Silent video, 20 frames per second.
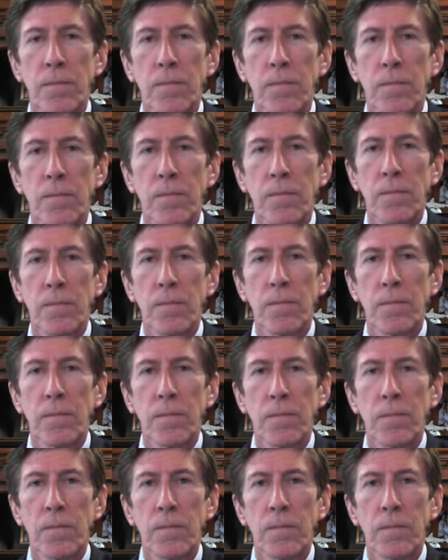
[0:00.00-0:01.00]

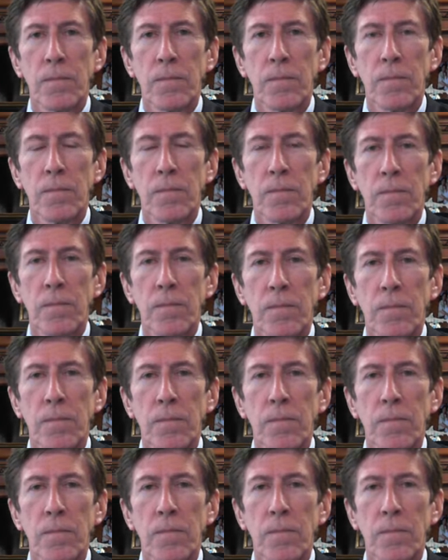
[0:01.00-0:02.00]

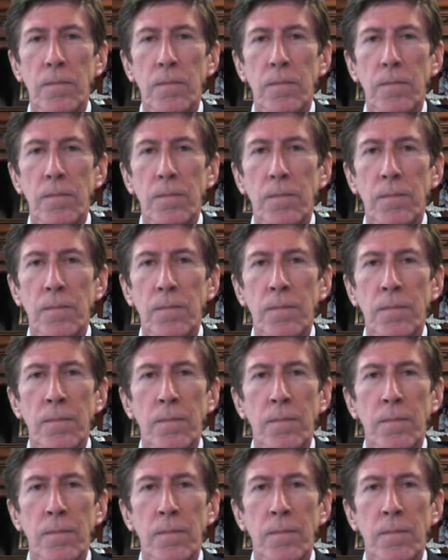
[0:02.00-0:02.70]
No words are spoken by the person on screen.